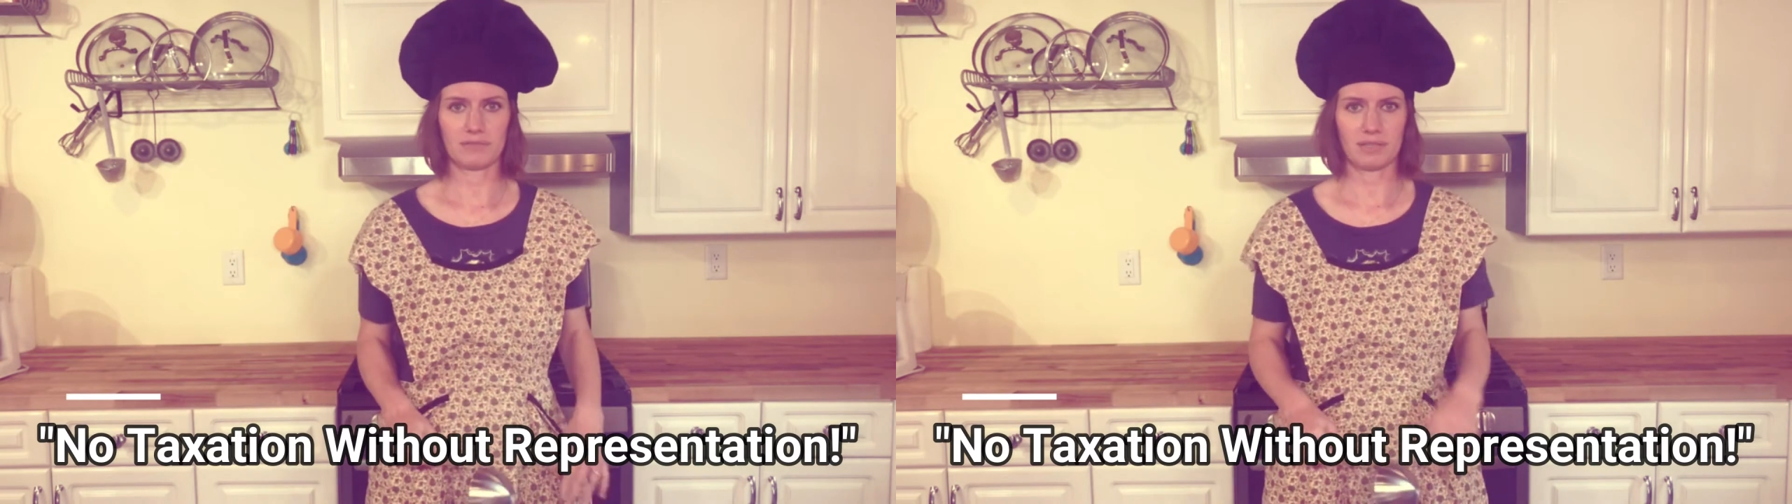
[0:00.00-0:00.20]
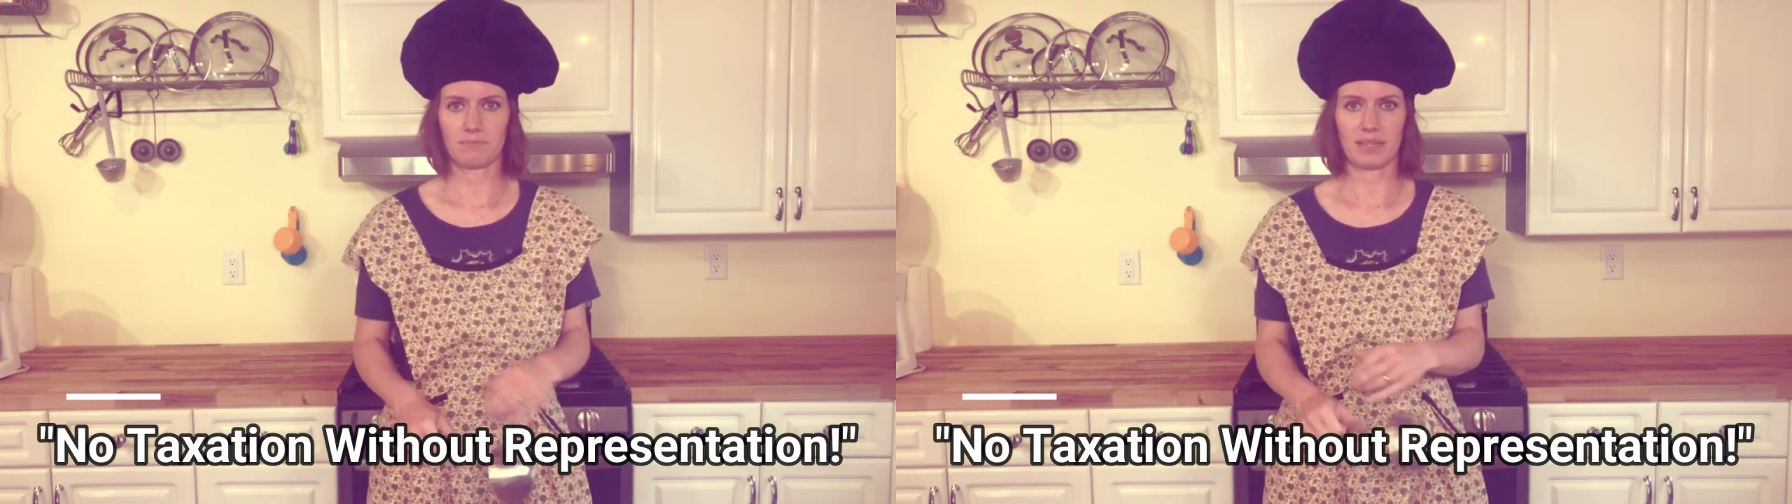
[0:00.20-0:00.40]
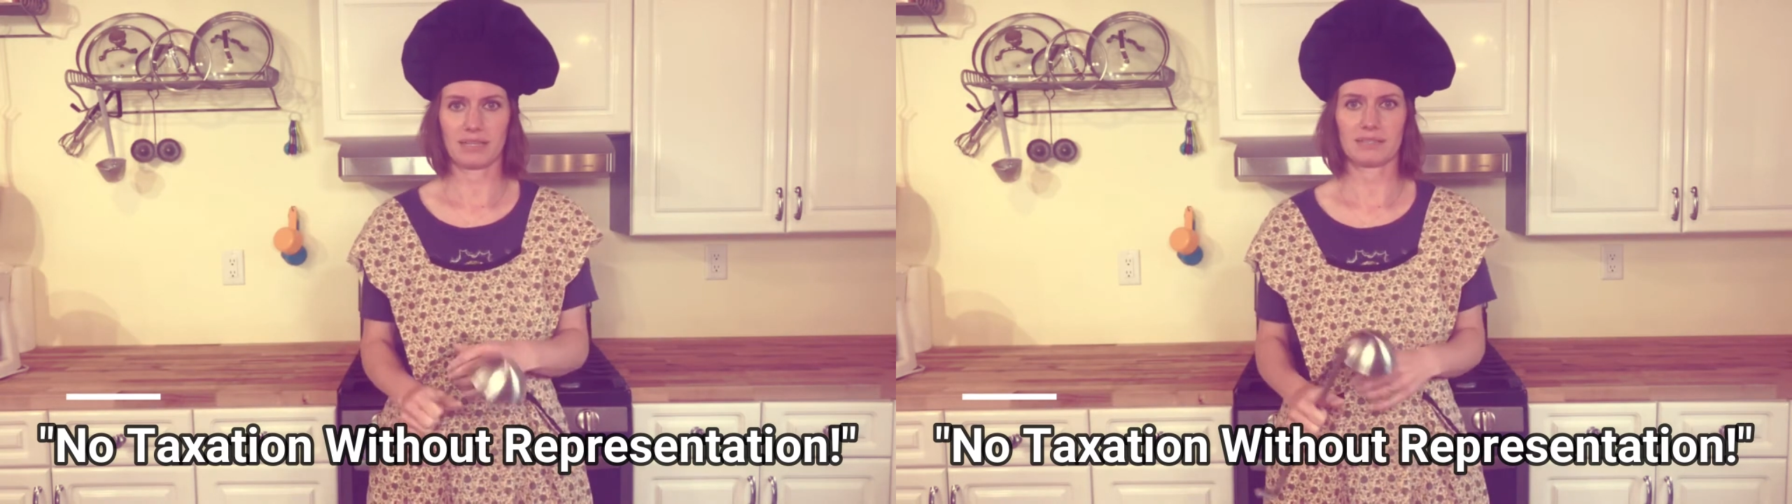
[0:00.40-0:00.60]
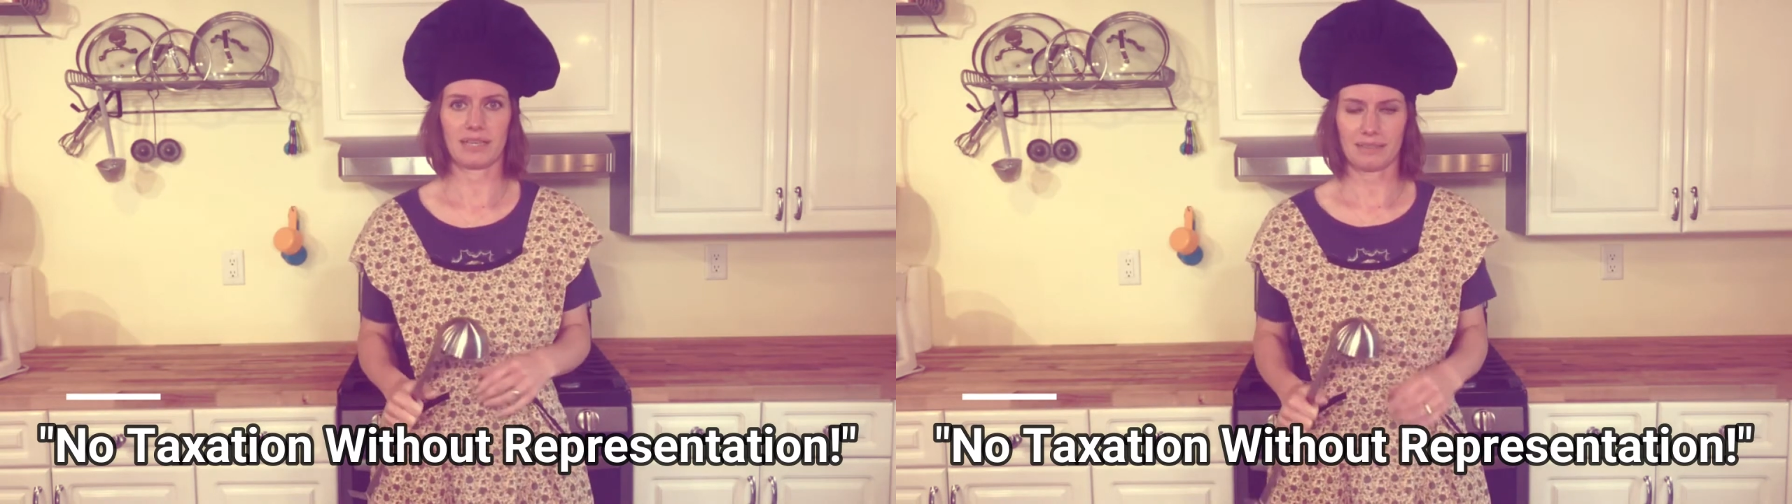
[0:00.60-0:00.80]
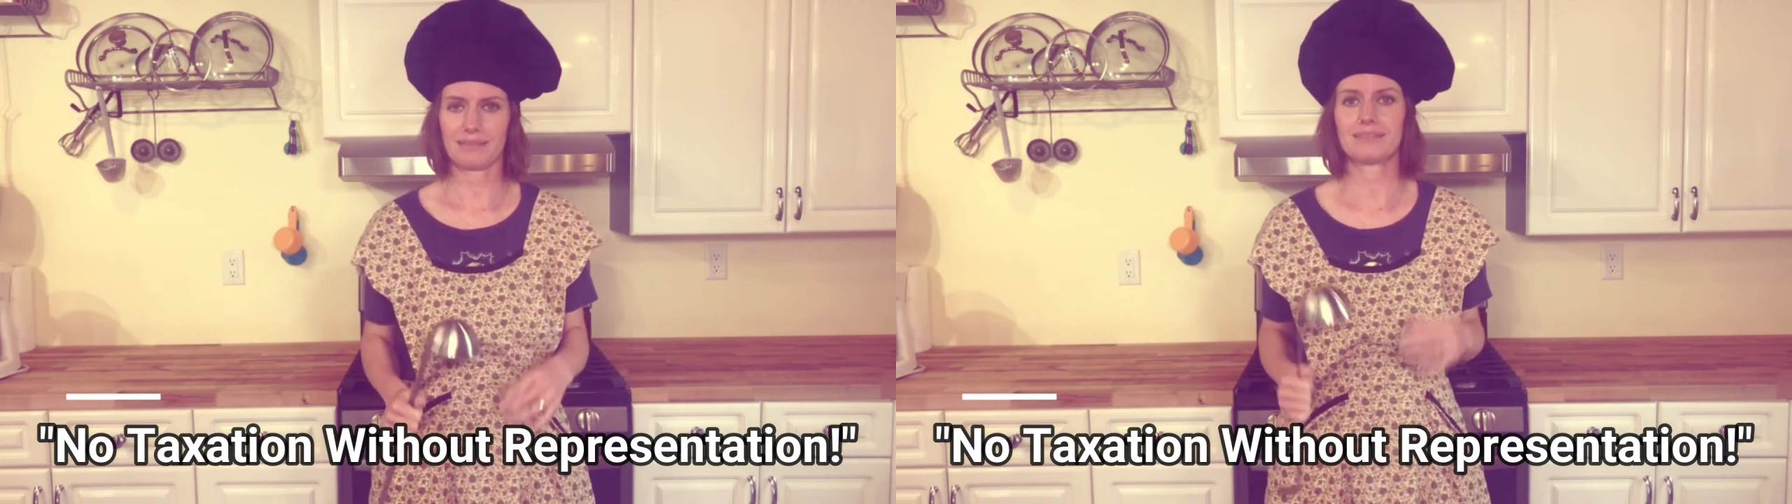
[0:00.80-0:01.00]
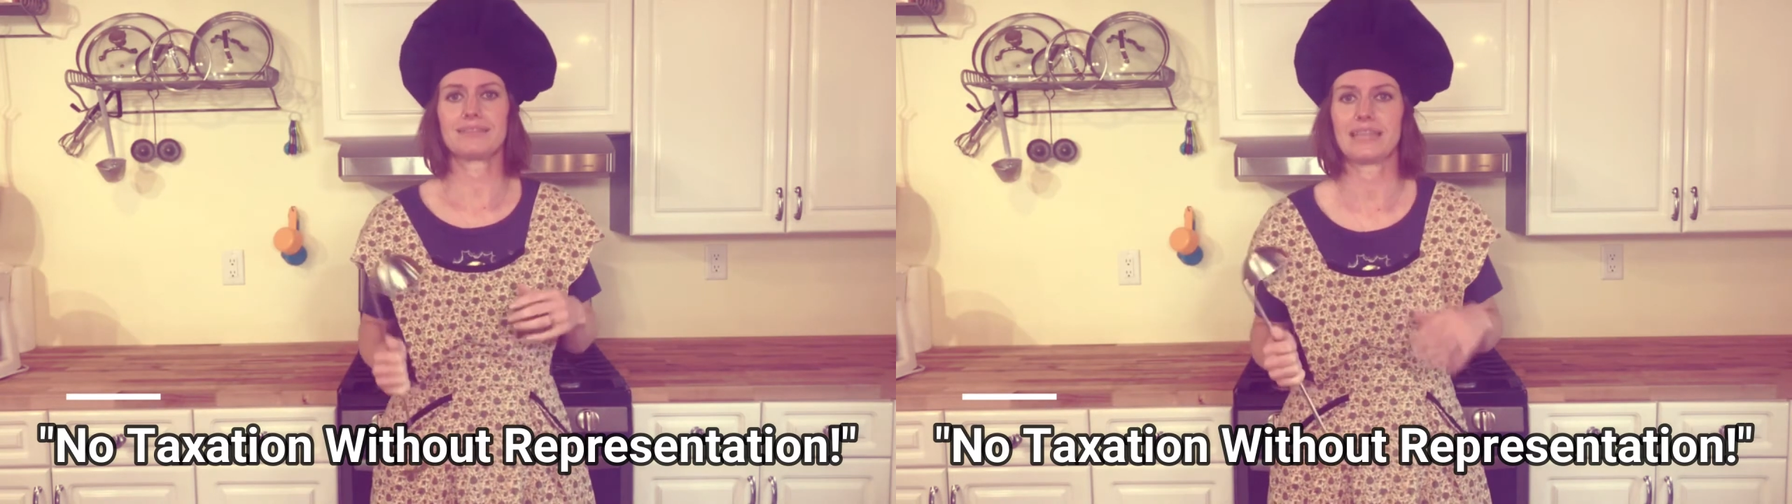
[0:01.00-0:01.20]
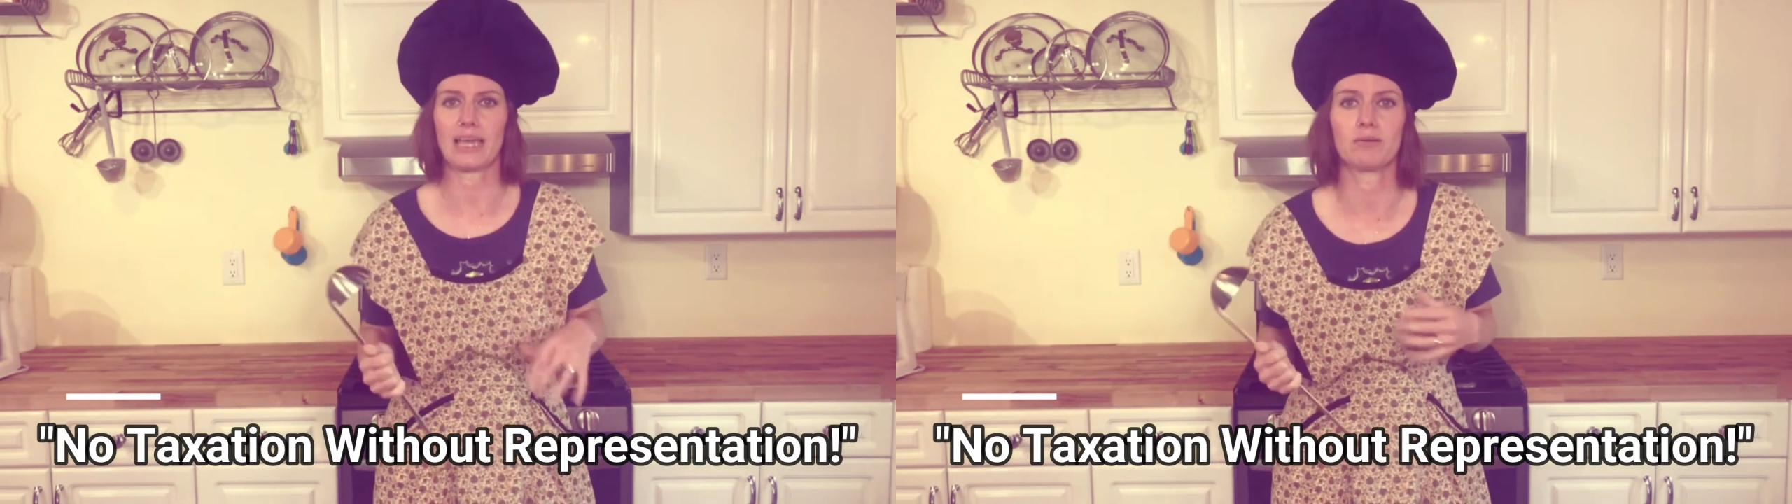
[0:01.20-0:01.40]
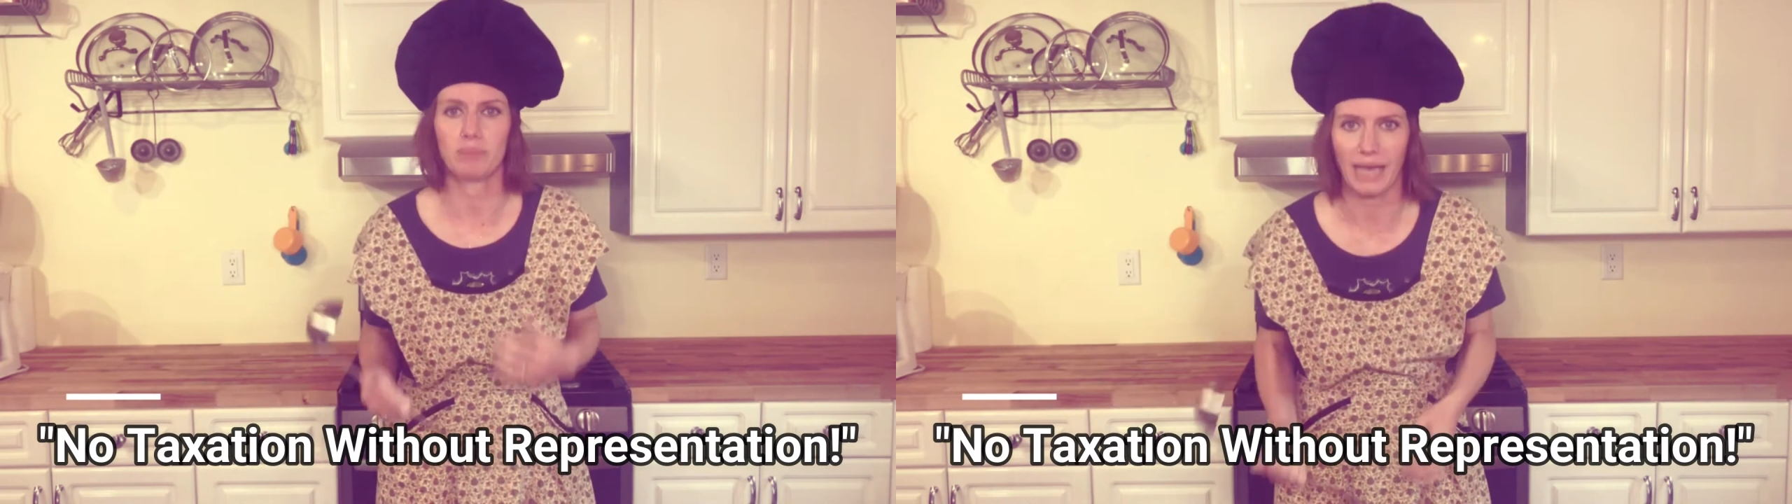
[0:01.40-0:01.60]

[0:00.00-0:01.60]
some things like the Stamp